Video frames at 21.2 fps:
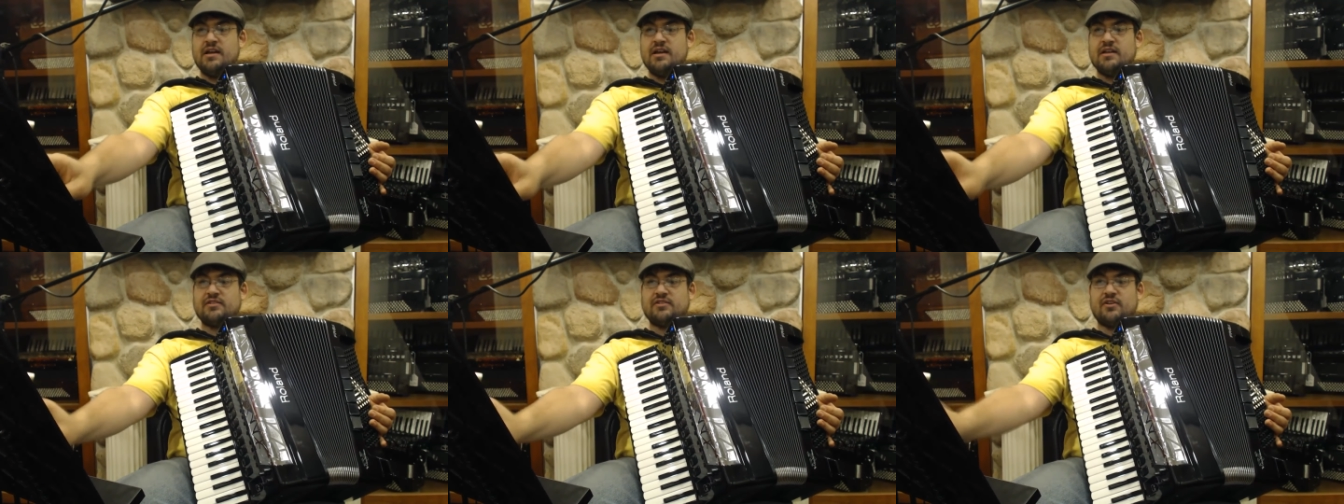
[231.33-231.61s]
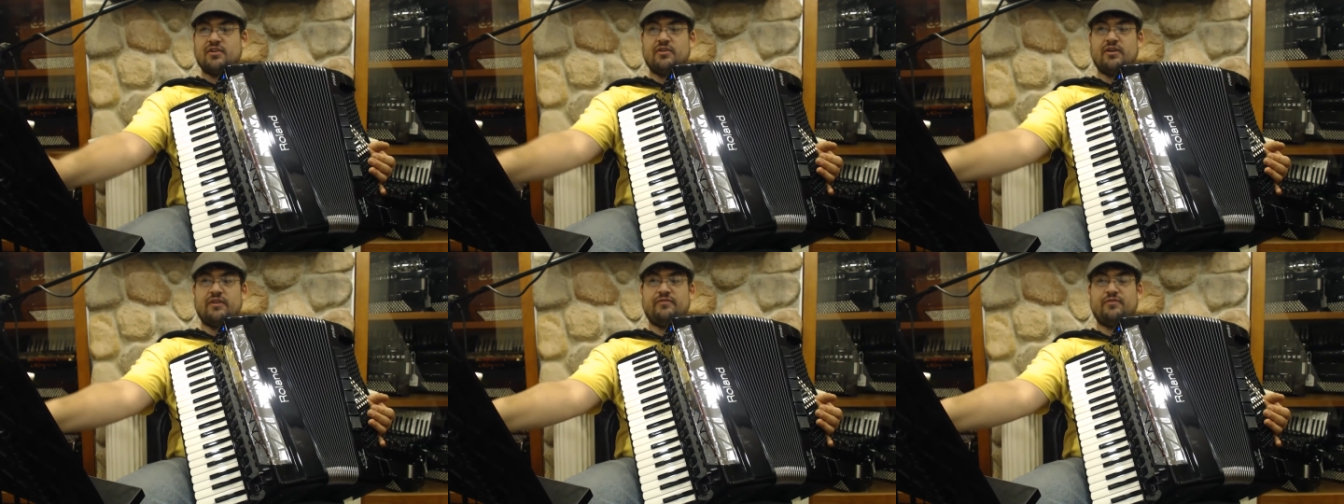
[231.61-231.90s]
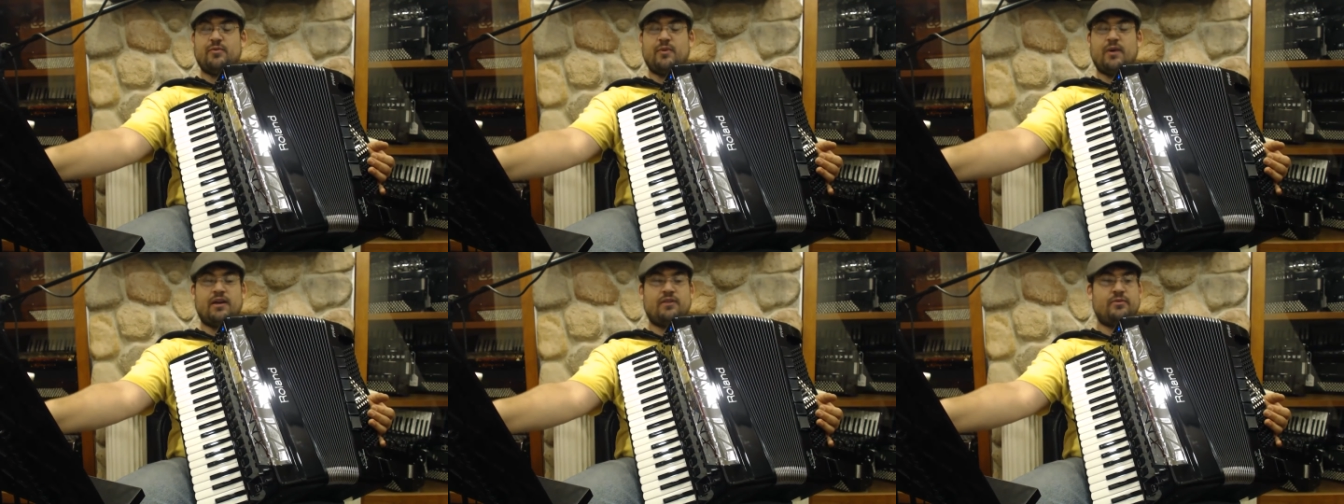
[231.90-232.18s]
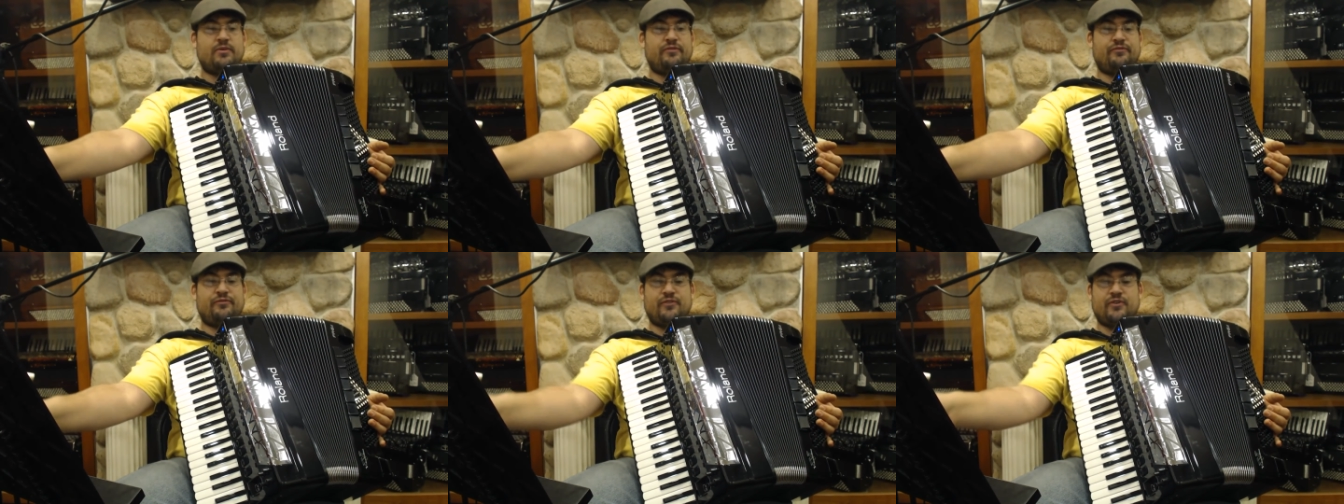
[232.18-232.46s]
So if you want to
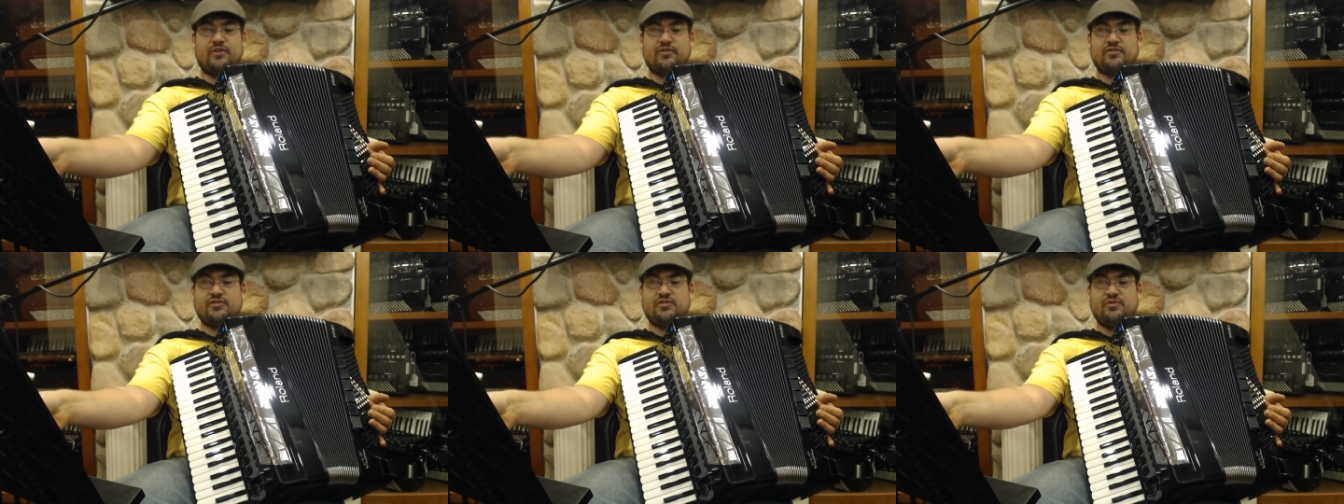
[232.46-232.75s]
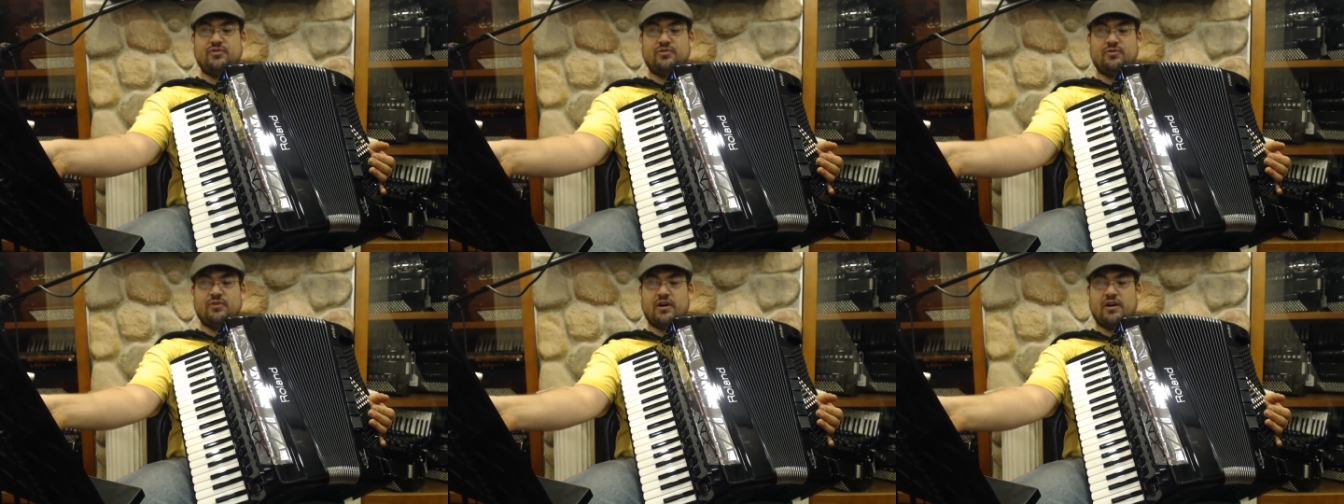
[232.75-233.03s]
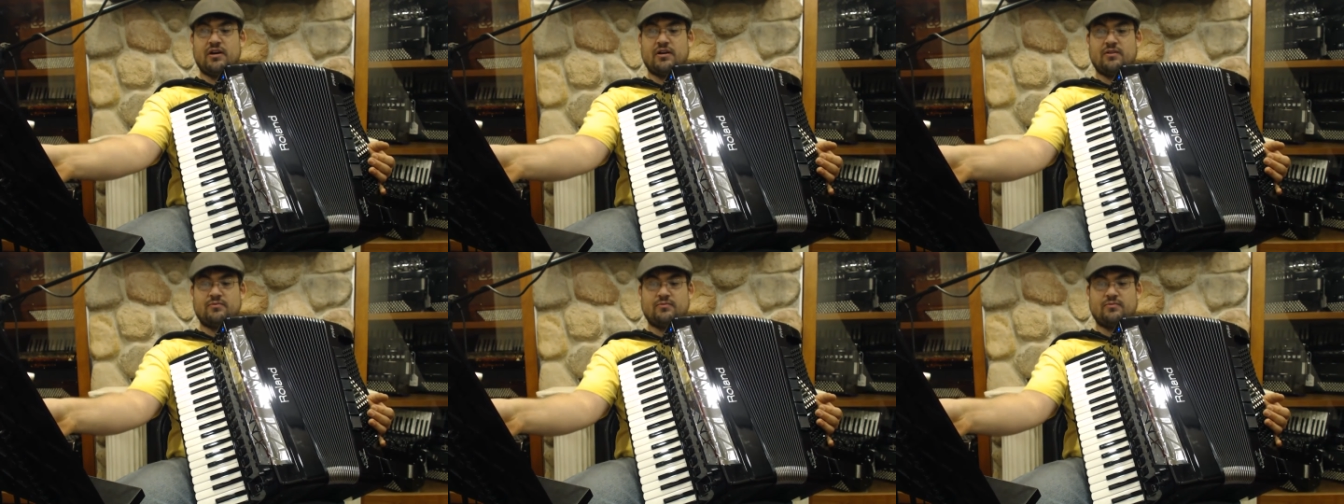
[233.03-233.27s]
refer to uh,